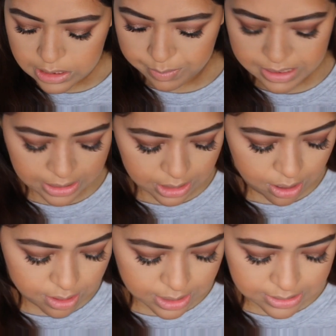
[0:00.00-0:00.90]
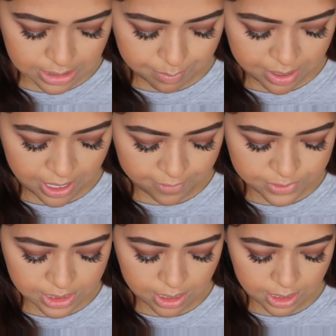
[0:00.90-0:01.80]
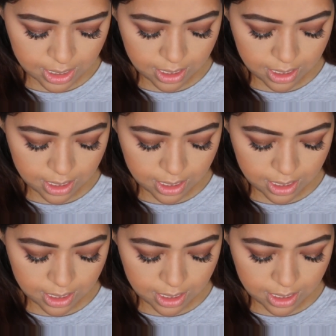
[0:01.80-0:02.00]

So I'm going to take that on the Sigma F10